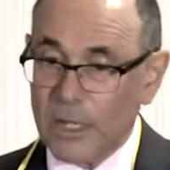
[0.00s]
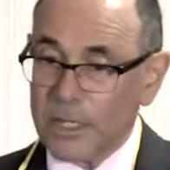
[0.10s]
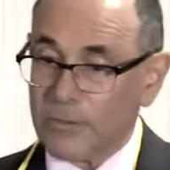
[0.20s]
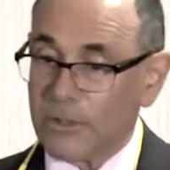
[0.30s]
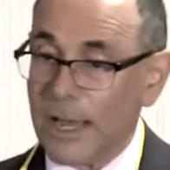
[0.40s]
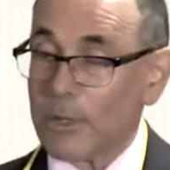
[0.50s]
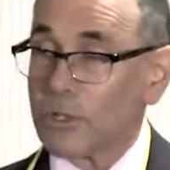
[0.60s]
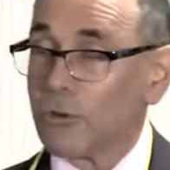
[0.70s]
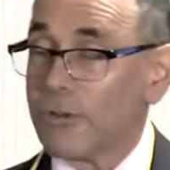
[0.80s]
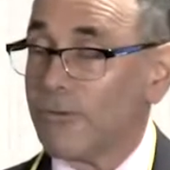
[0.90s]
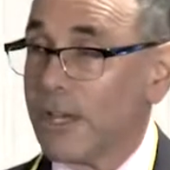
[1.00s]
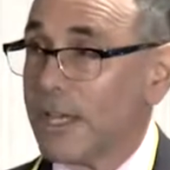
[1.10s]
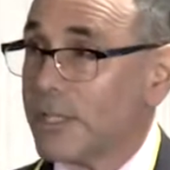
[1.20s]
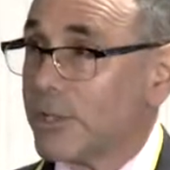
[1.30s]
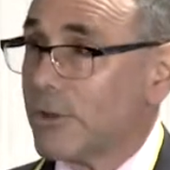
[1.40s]
The inflammatory
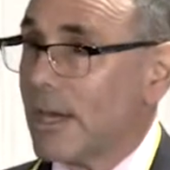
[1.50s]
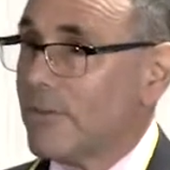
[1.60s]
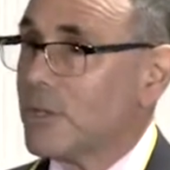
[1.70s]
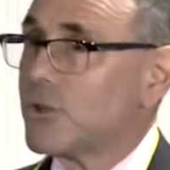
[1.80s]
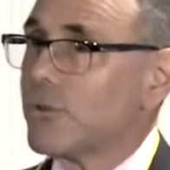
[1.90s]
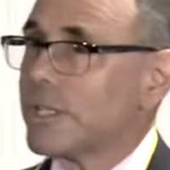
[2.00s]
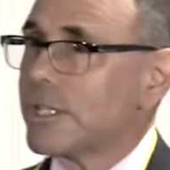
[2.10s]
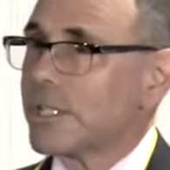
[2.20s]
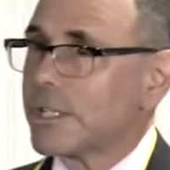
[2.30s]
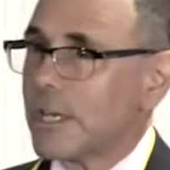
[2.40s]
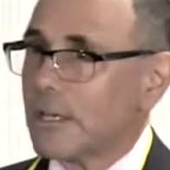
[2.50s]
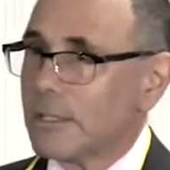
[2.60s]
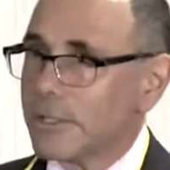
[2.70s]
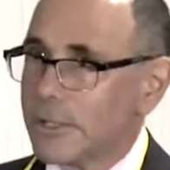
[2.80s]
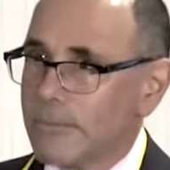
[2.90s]
phase, you have injury to the
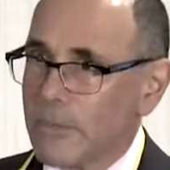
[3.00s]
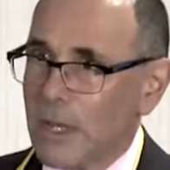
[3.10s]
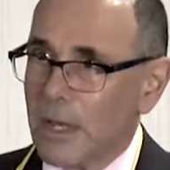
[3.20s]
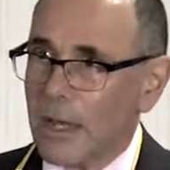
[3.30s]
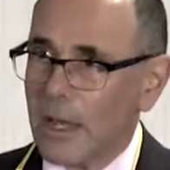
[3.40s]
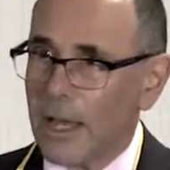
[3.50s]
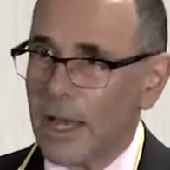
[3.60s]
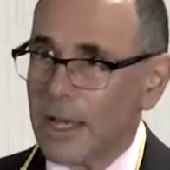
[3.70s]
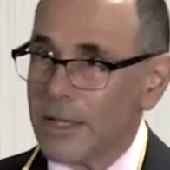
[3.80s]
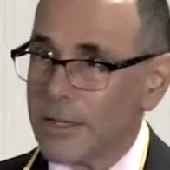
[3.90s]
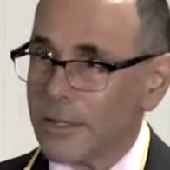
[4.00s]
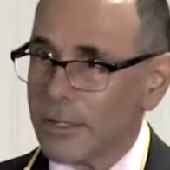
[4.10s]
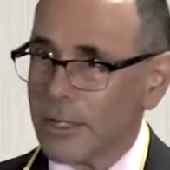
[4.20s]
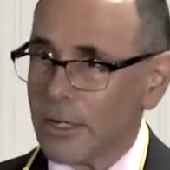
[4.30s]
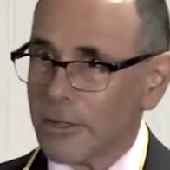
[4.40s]
cells, and
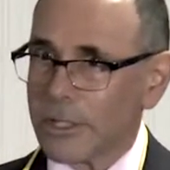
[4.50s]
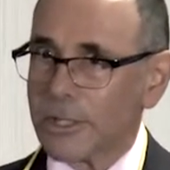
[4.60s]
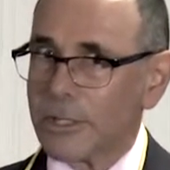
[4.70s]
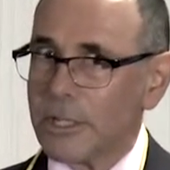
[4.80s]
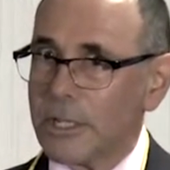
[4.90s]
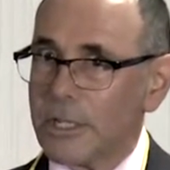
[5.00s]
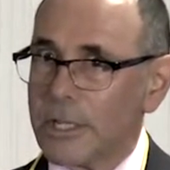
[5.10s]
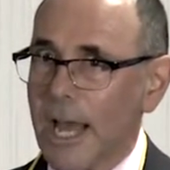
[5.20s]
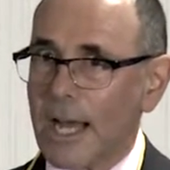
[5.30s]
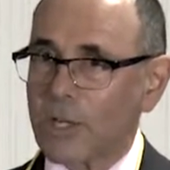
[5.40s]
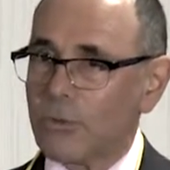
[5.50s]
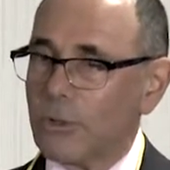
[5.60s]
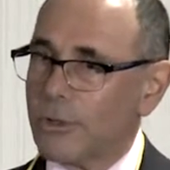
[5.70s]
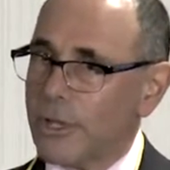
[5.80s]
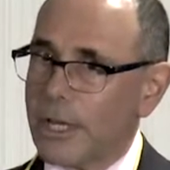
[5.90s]
you know, this is the
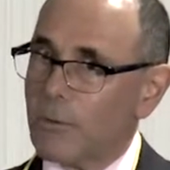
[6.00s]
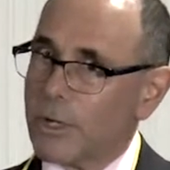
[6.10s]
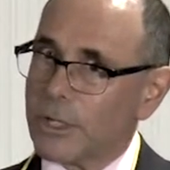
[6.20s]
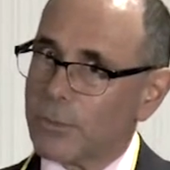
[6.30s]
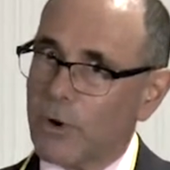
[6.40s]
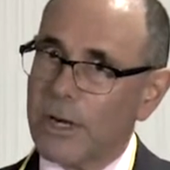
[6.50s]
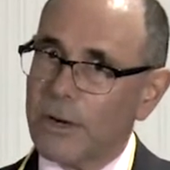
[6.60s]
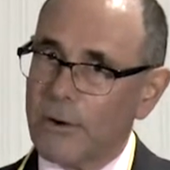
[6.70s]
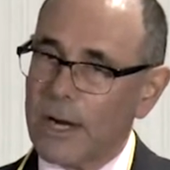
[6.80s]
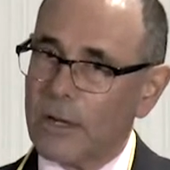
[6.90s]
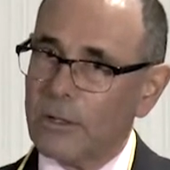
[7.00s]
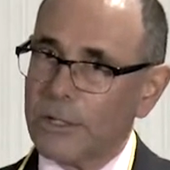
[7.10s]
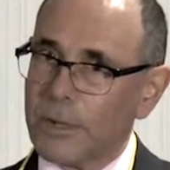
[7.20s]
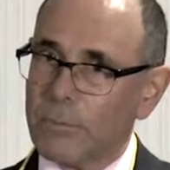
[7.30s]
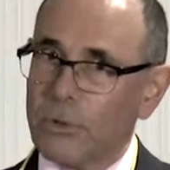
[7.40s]
actual thing where you sprain your ankle
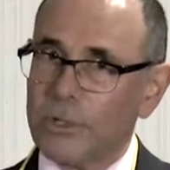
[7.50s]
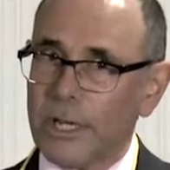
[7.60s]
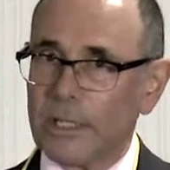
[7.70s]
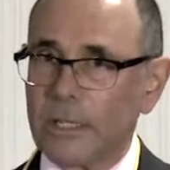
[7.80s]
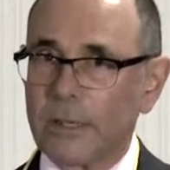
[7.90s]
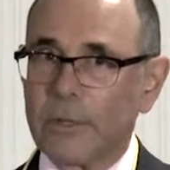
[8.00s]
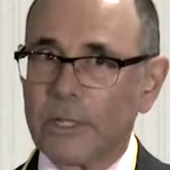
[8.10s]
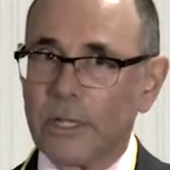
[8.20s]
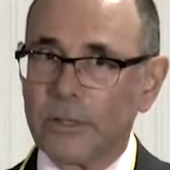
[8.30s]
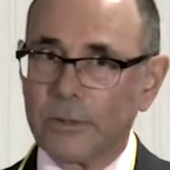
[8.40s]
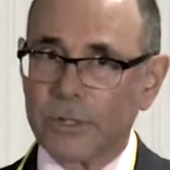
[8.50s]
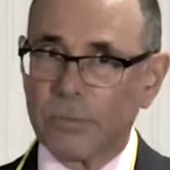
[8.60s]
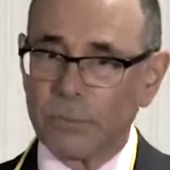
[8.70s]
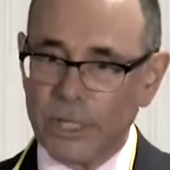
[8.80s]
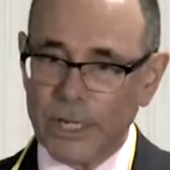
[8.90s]
and you pull that ligament and there's
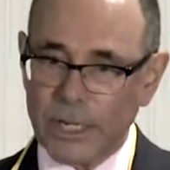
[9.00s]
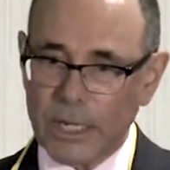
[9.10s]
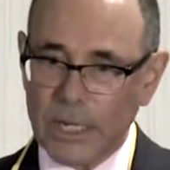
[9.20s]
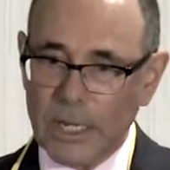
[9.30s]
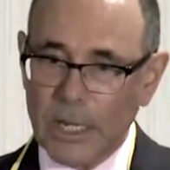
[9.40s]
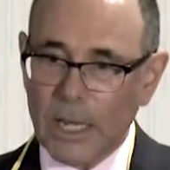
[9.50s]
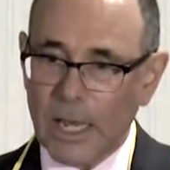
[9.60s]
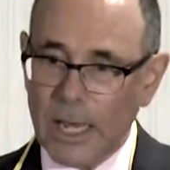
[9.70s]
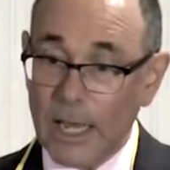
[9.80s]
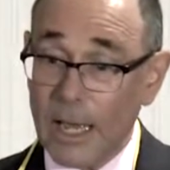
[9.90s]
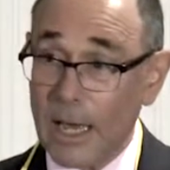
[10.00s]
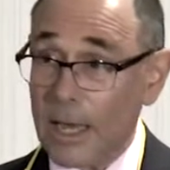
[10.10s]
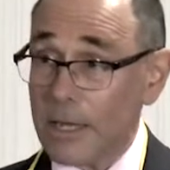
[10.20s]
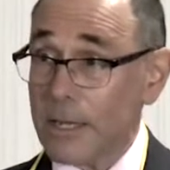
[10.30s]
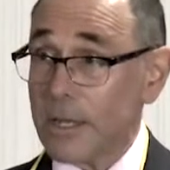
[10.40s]
some bleeding,
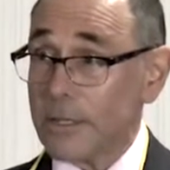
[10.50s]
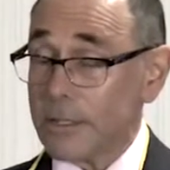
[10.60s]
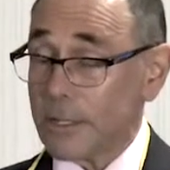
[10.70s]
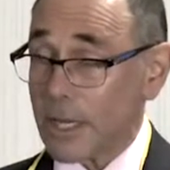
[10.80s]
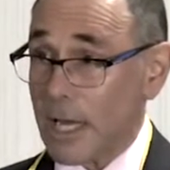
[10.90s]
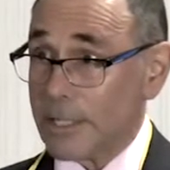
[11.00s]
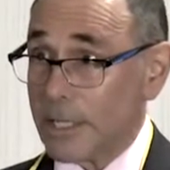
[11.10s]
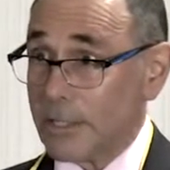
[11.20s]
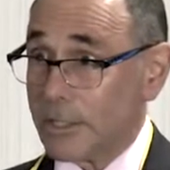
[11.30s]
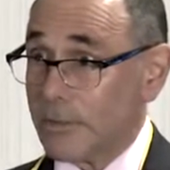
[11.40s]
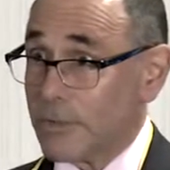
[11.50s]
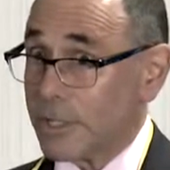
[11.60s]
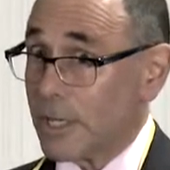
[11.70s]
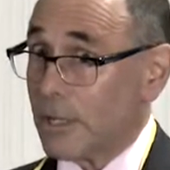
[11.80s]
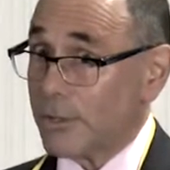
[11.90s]
and the contents of the
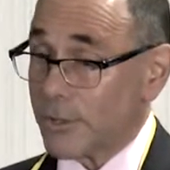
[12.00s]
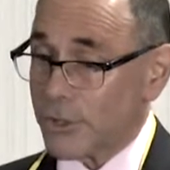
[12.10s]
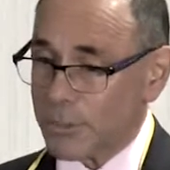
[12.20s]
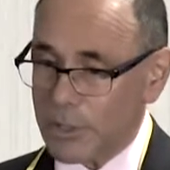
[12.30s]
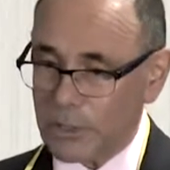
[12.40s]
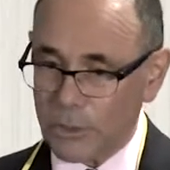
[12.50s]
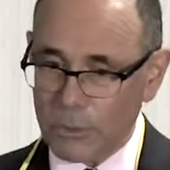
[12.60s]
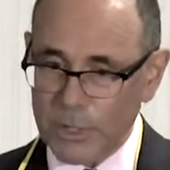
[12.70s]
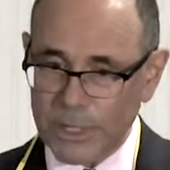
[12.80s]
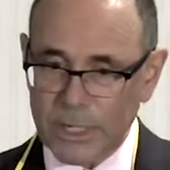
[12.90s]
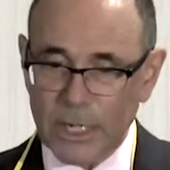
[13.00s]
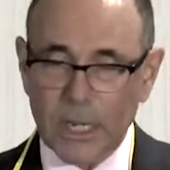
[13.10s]
cells are spilled open.